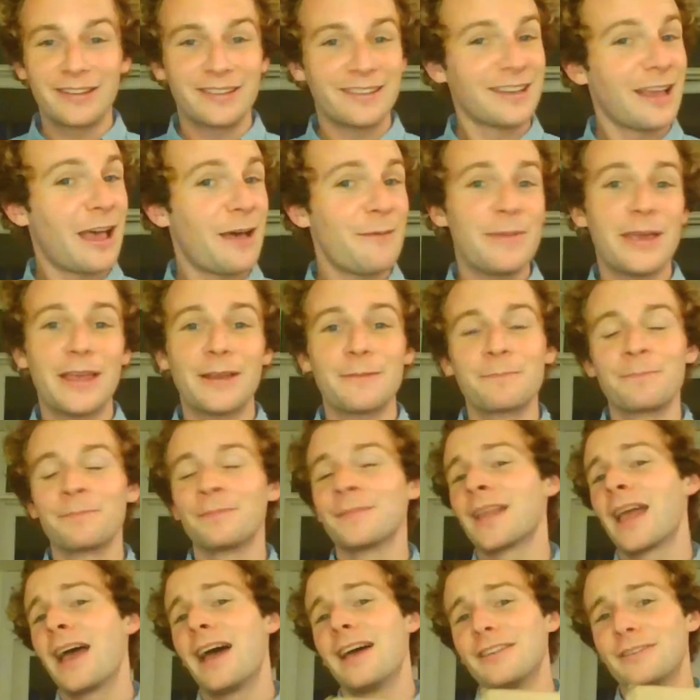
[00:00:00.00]
I mean,
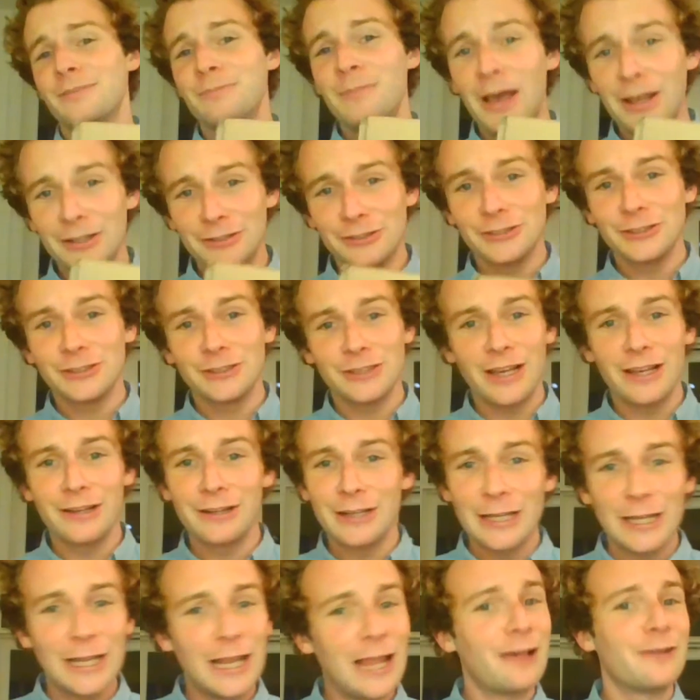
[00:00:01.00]
as much as I'd
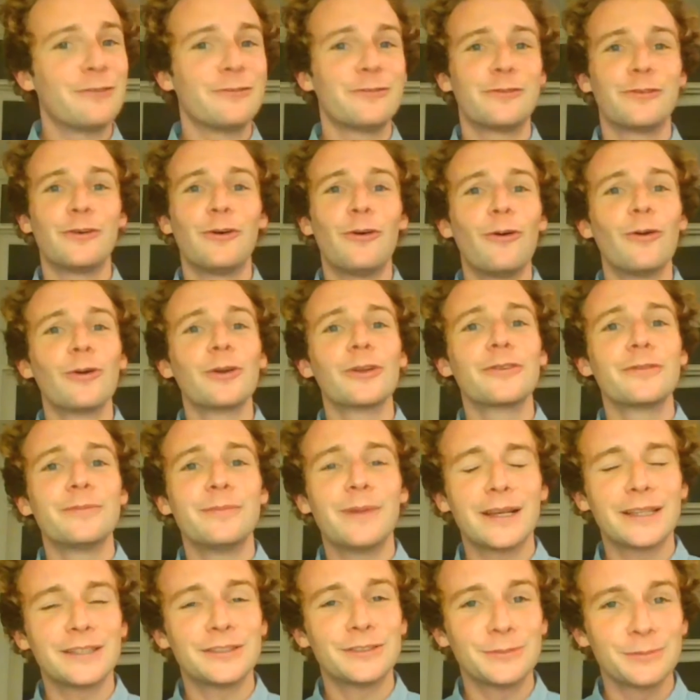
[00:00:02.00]
love for all of my
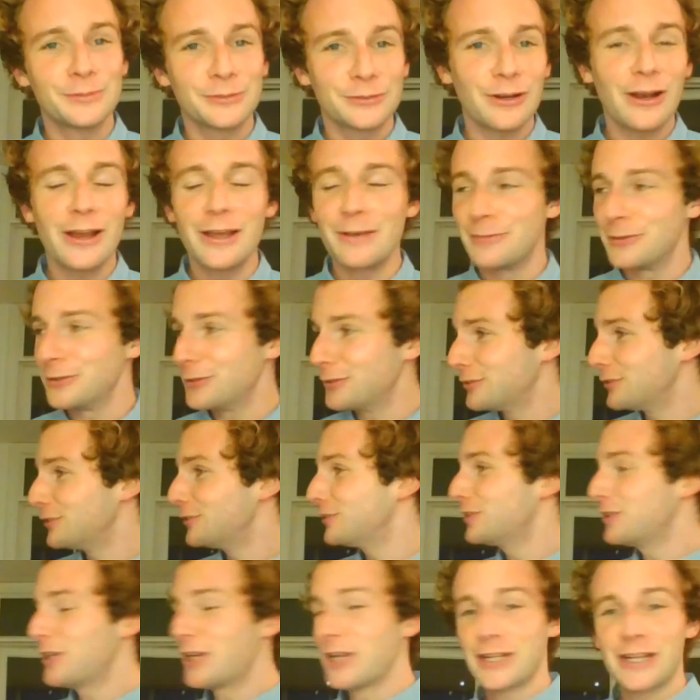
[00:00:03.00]
subscribers to
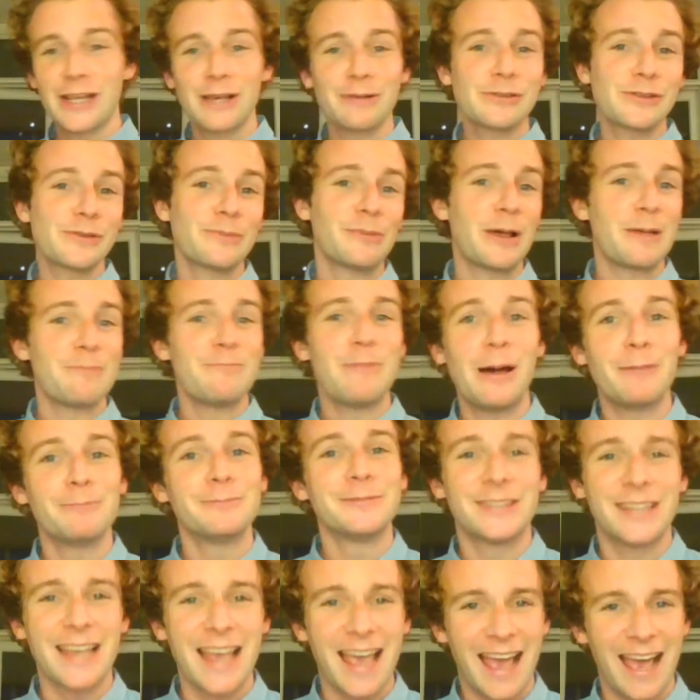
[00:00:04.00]
turn up to my mum's
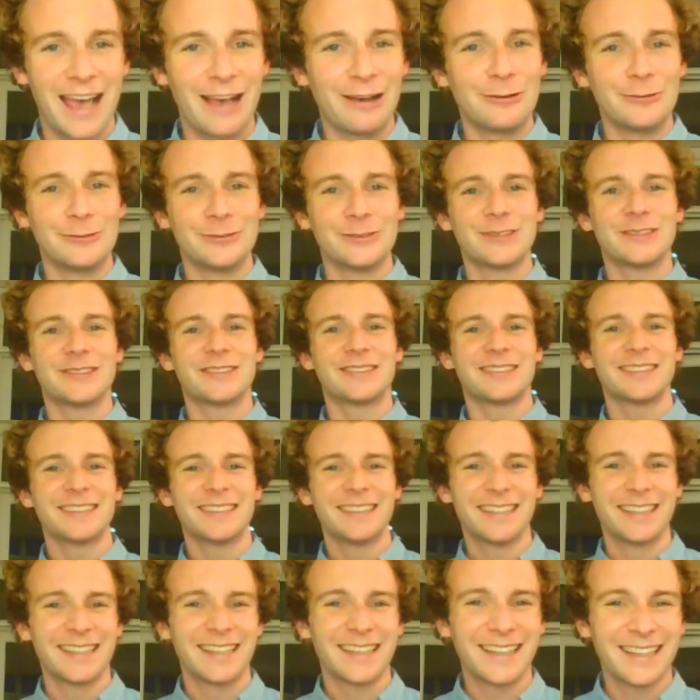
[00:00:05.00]
house,
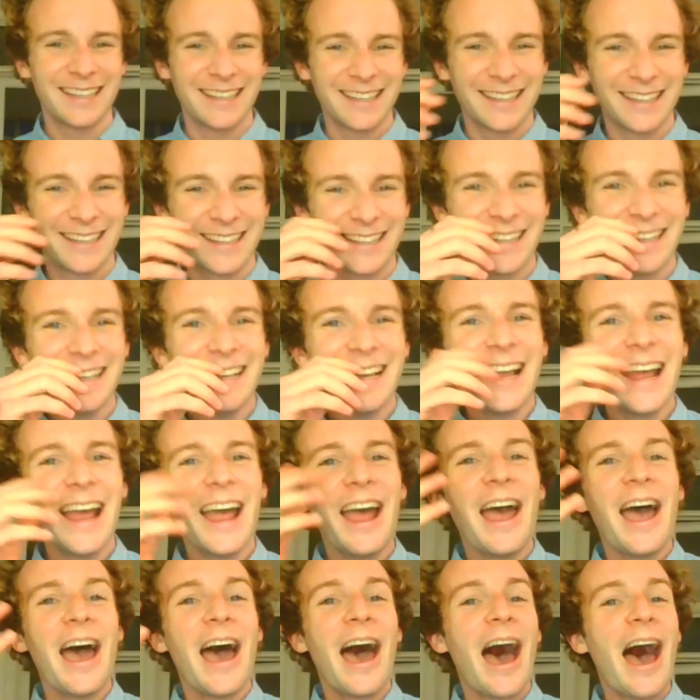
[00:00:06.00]

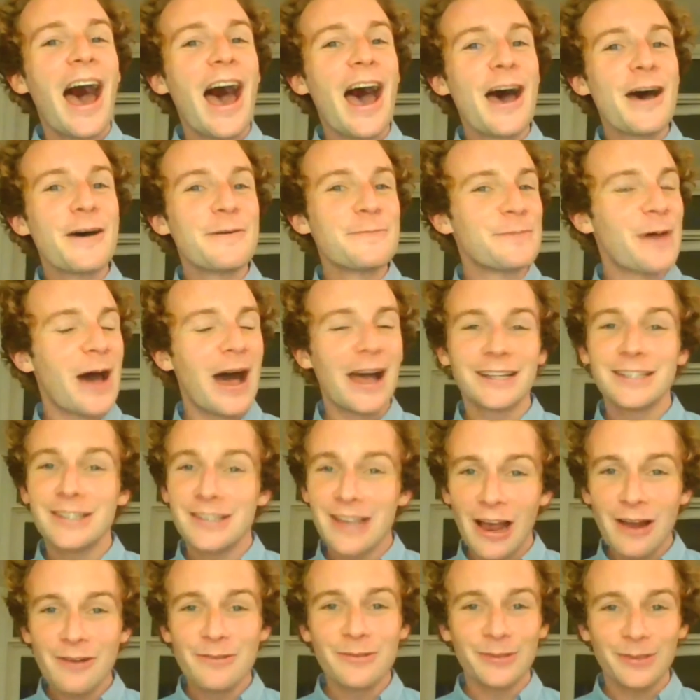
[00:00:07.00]
I
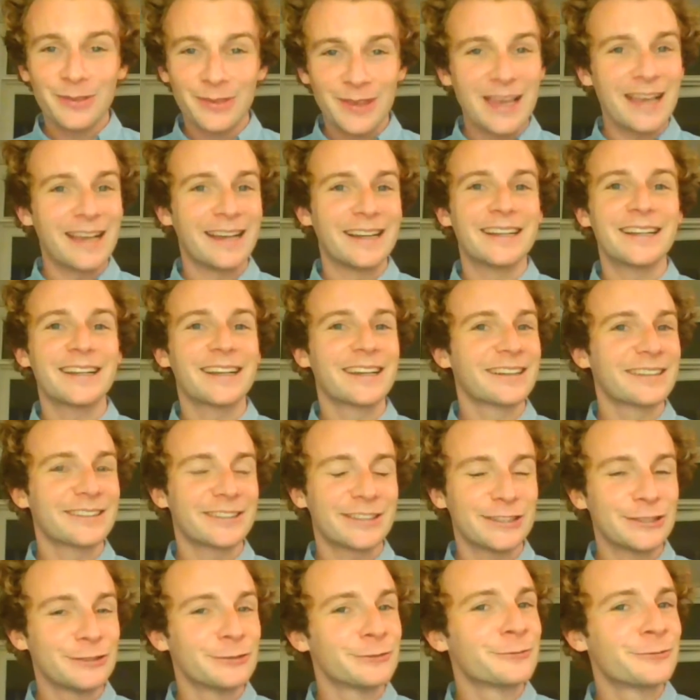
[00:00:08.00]
don't think she
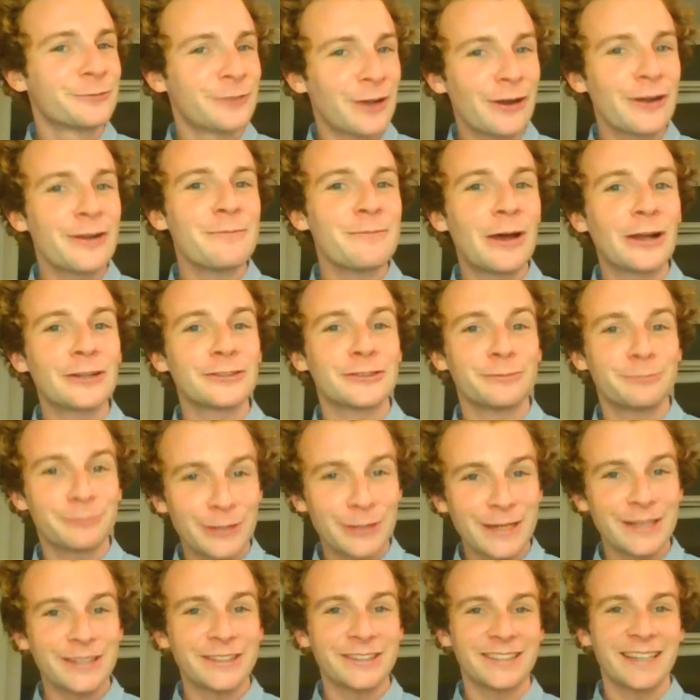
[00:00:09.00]
would very much
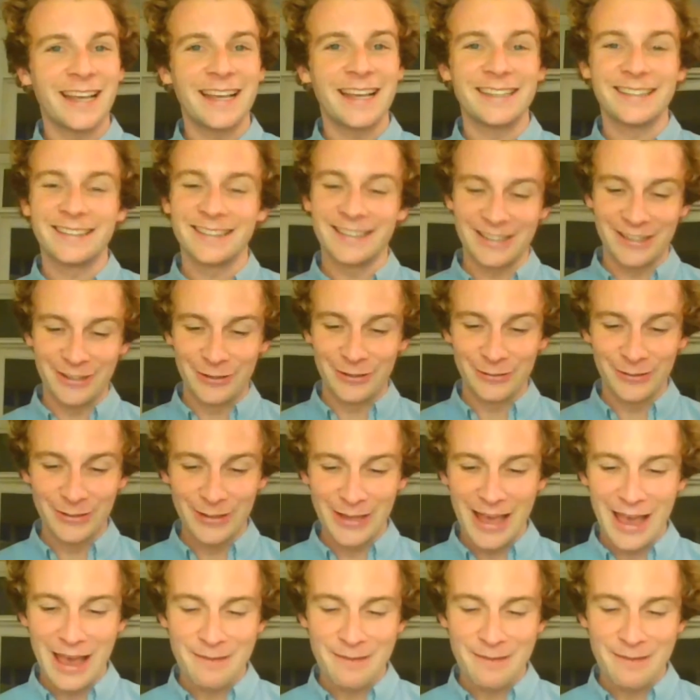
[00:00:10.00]
appreciate it on there,